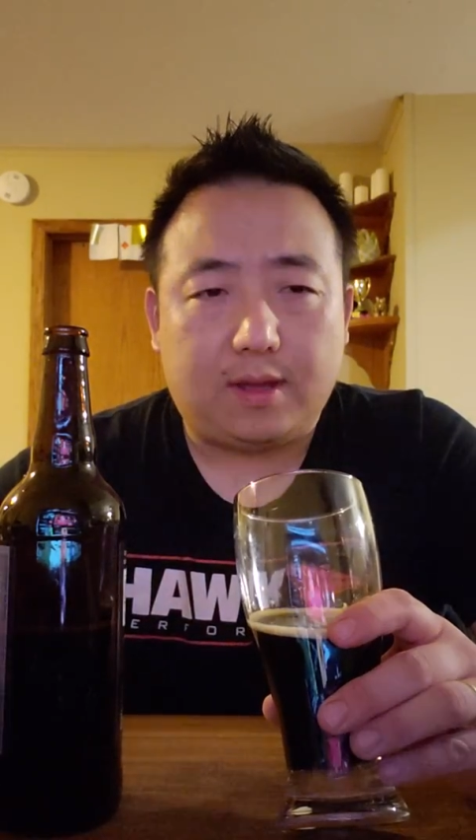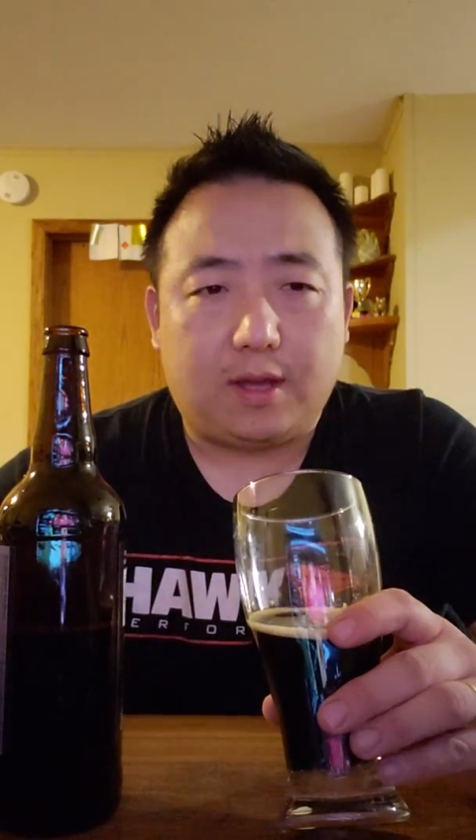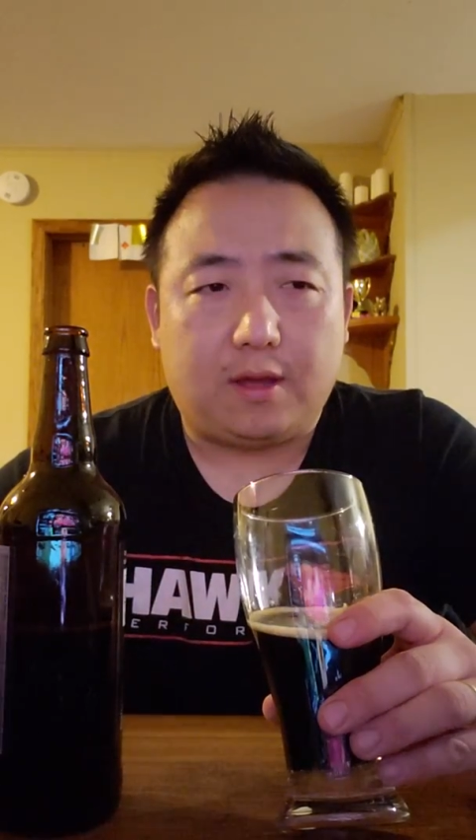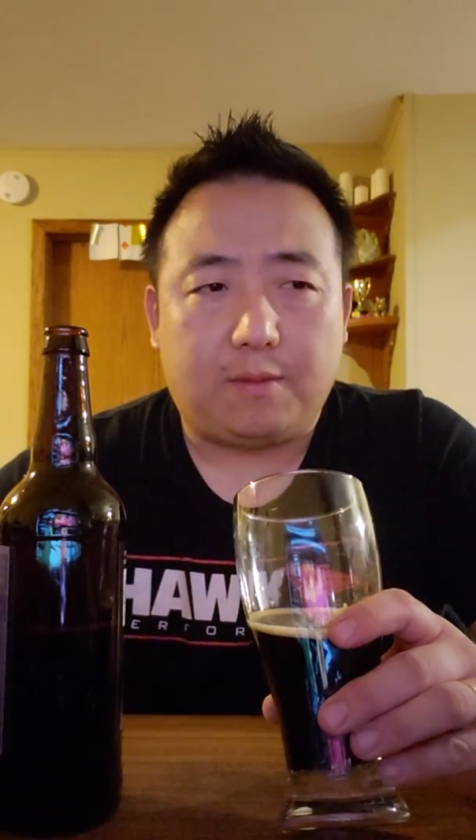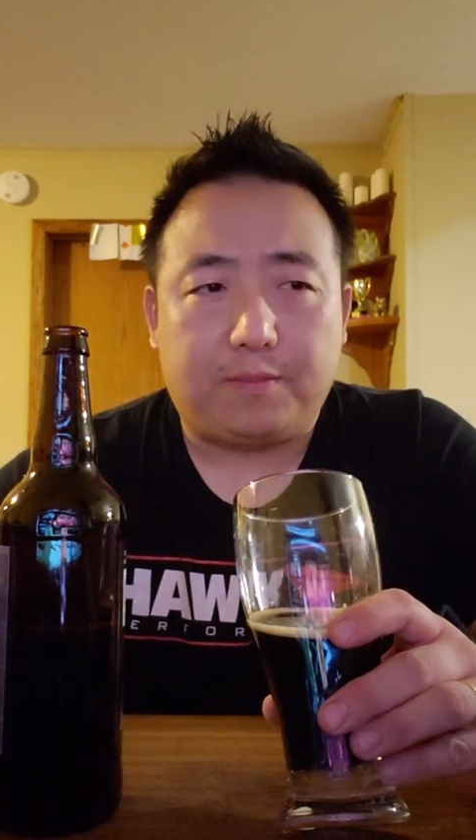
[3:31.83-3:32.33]

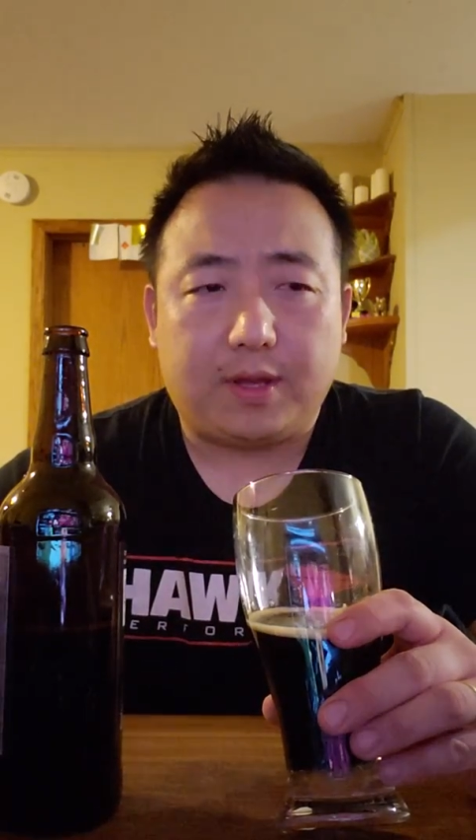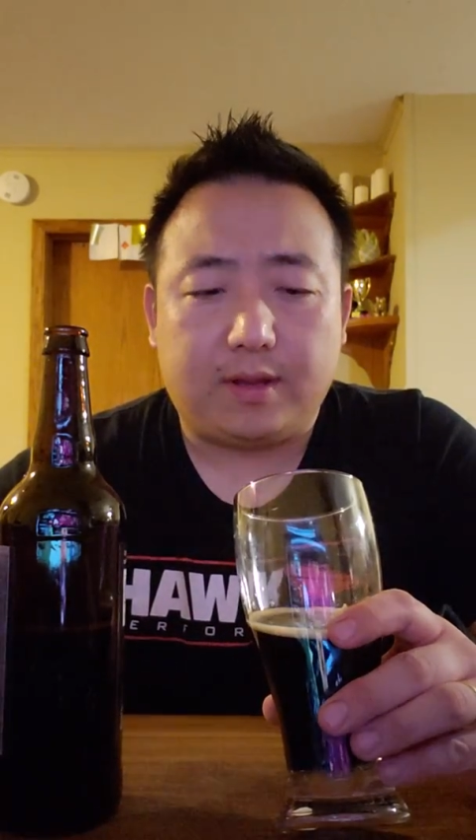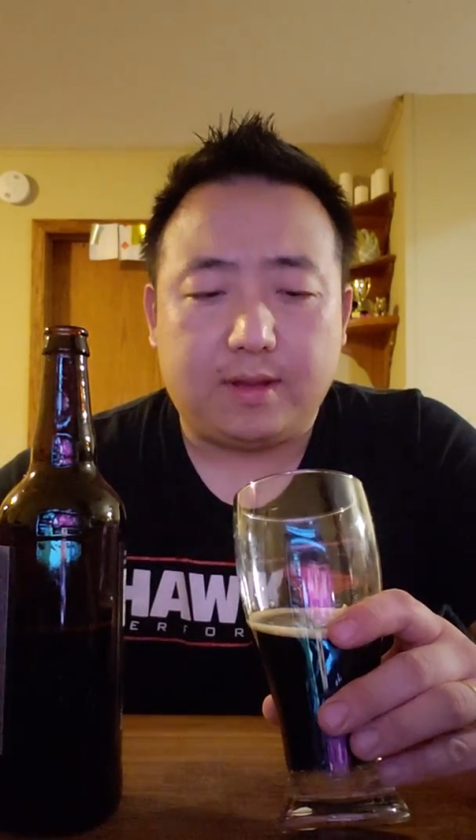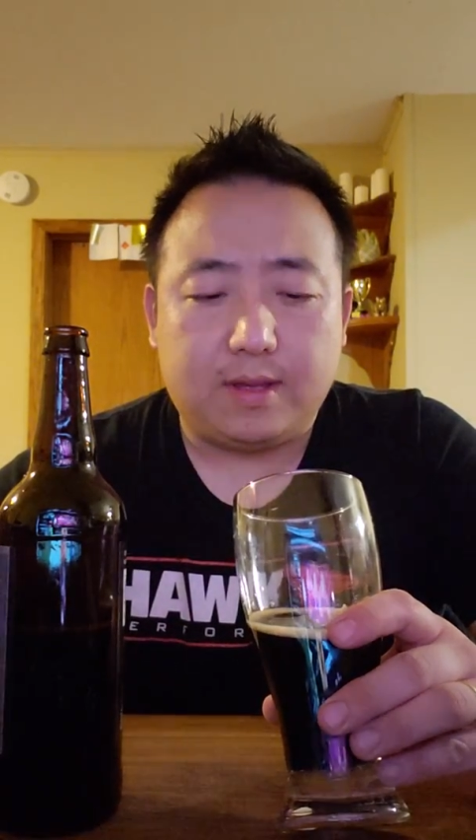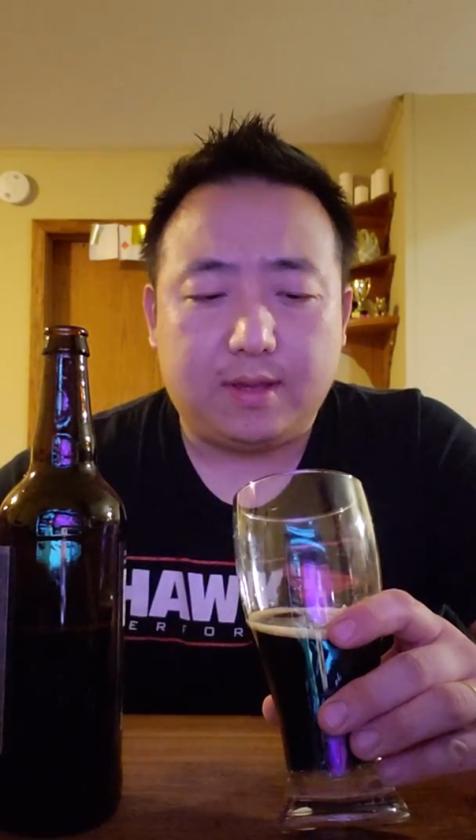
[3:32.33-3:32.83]

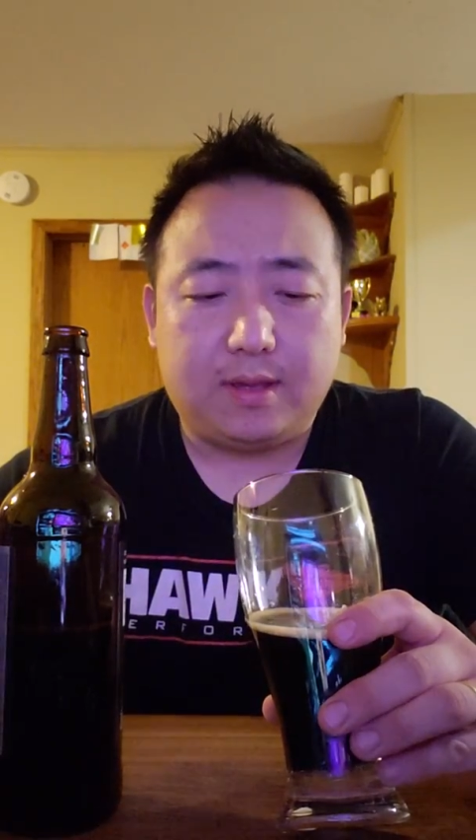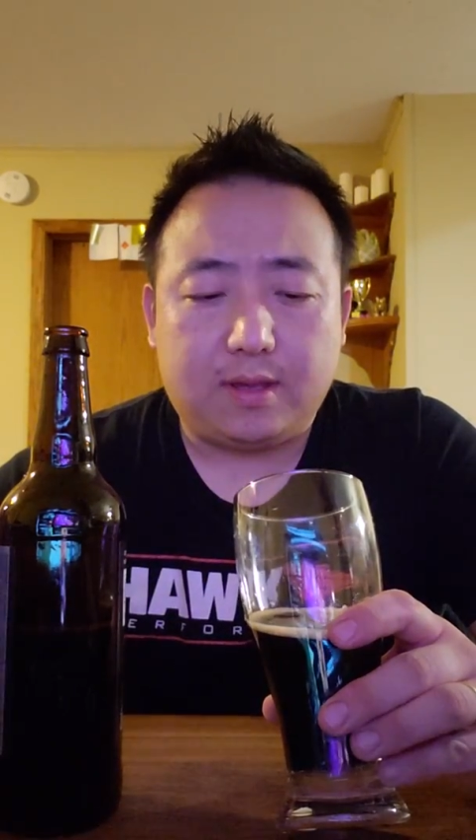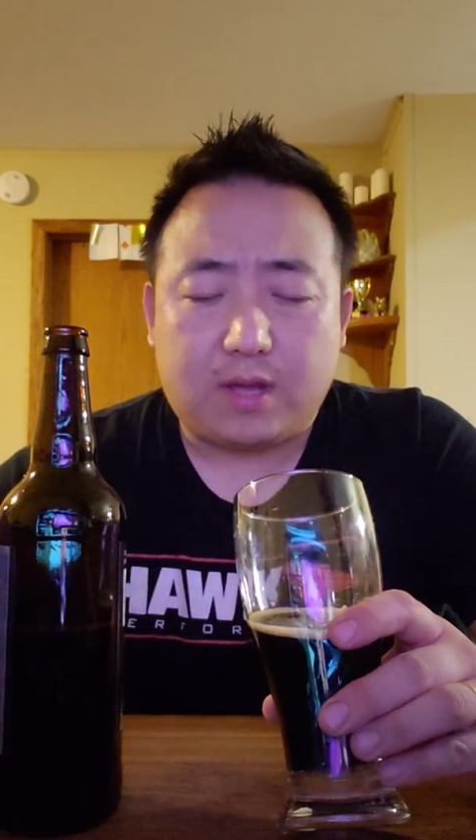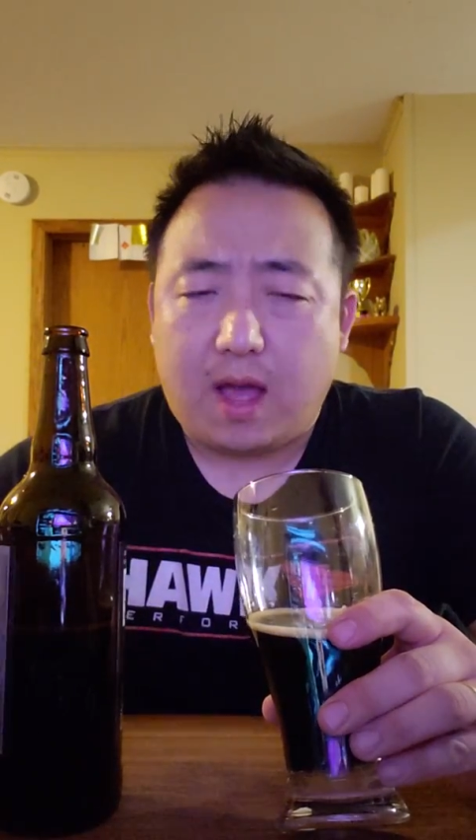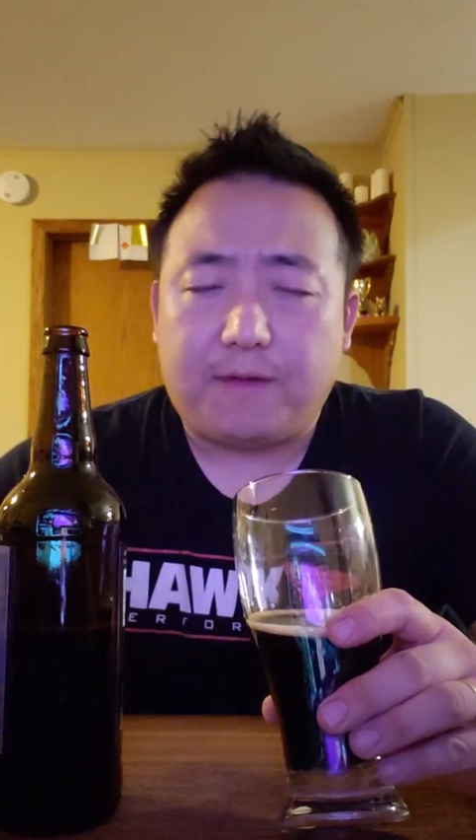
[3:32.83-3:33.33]
but
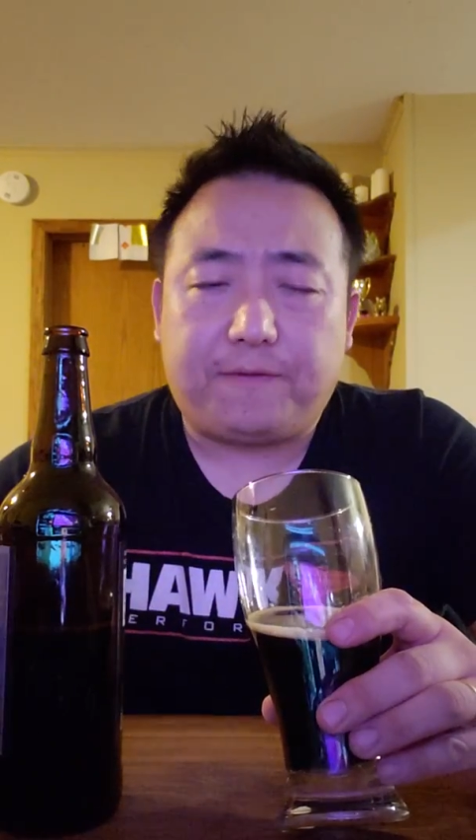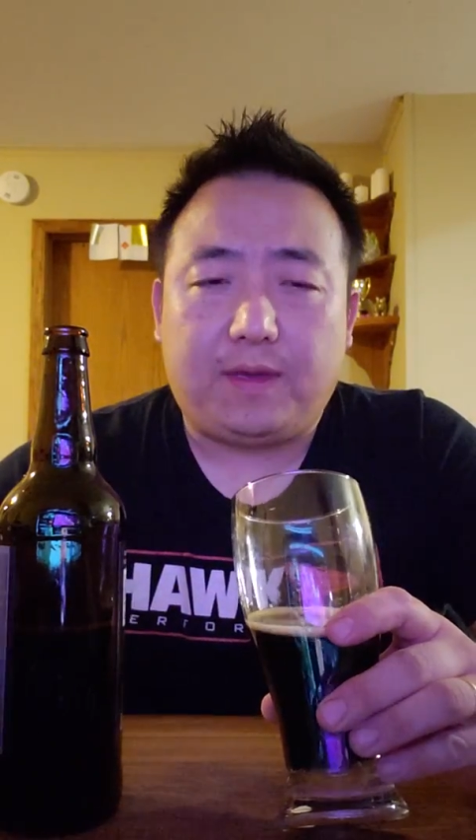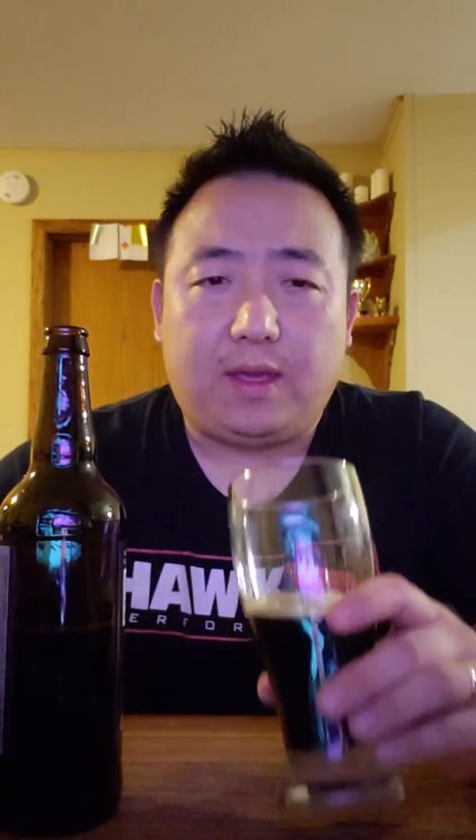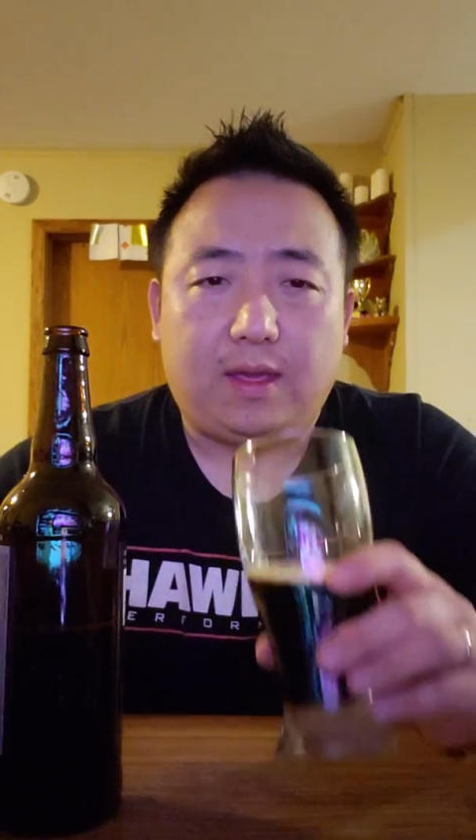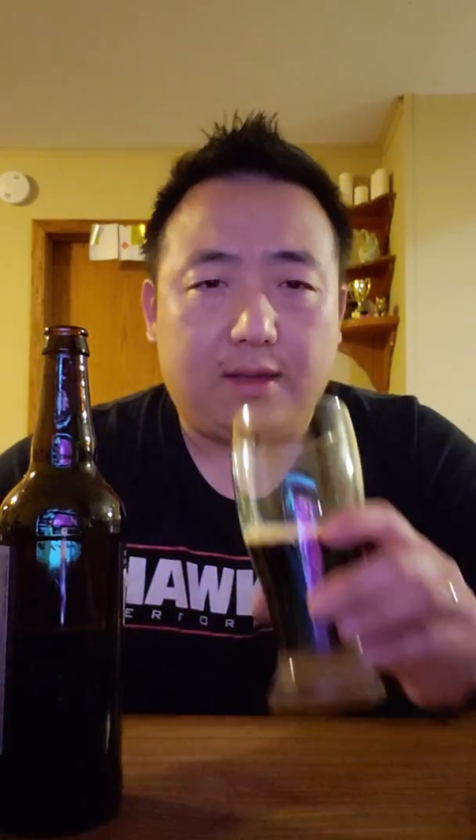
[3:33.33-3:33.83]

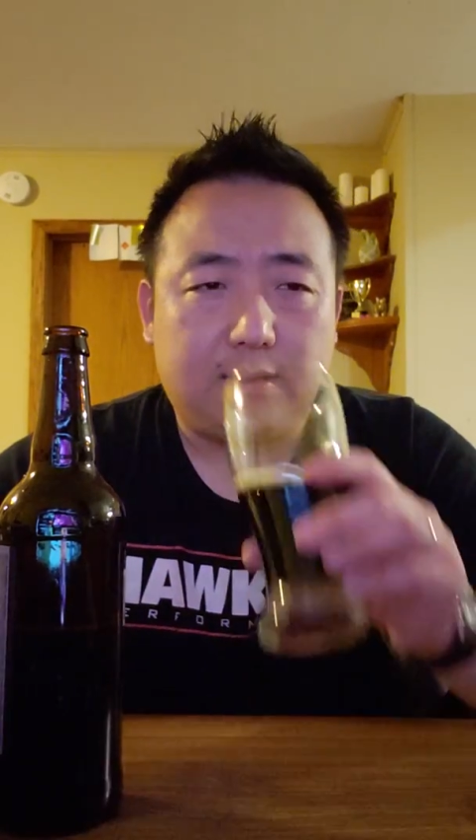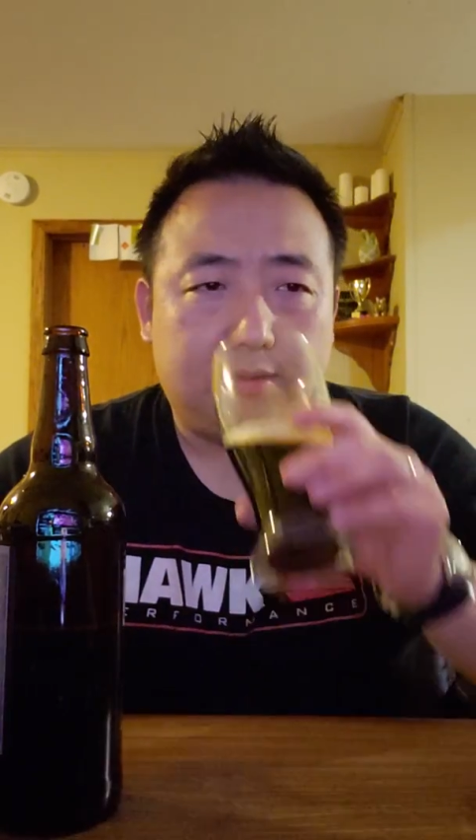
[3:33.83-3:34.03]
coffee,